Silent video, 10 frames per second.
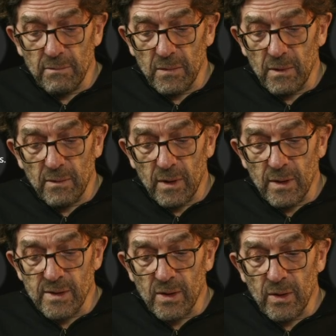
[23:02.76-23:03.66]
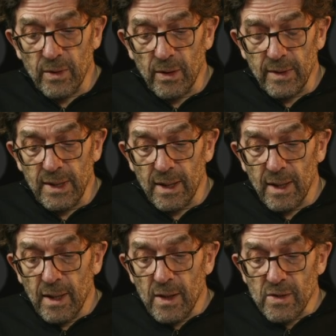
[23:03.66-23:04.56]
We can also go down here.
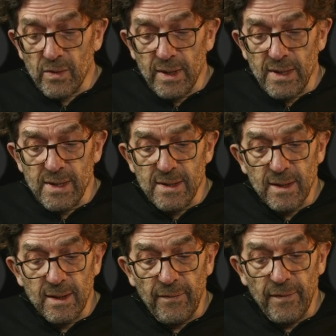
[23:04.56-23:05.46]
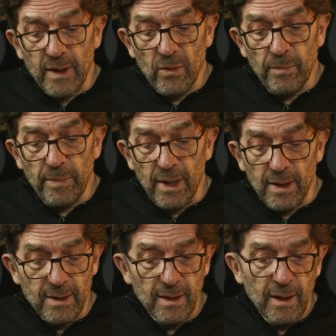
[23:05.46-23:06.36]
So this is the difficult
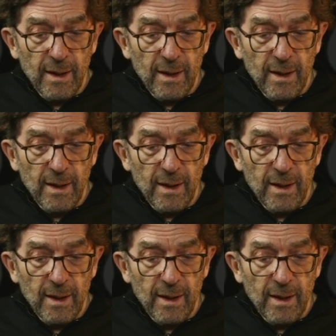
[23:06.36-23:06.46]
part.